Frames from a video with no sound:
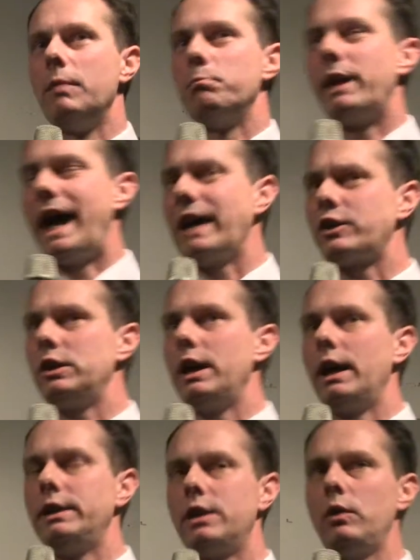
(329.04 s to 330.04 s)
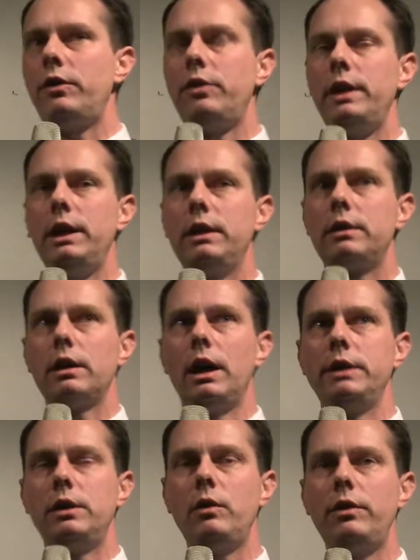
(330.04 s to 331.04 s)
But actually, I don't think
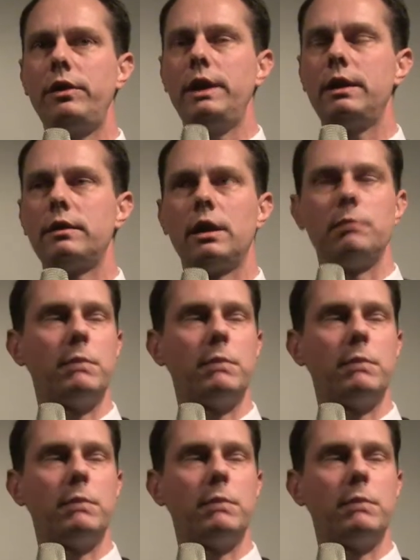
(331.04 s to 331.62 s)
that